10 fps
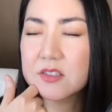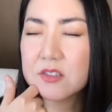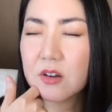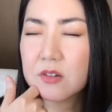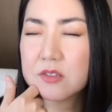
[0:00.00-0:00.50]

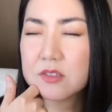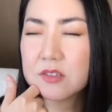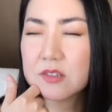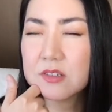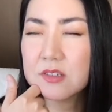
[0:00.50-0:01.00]

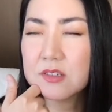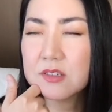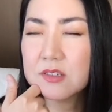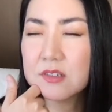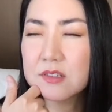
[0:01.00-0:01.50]
Dr.
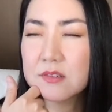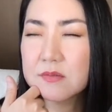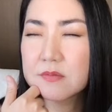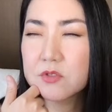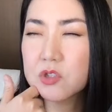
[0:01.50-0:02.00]

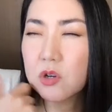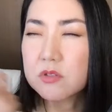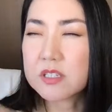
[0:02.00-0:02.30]
Joe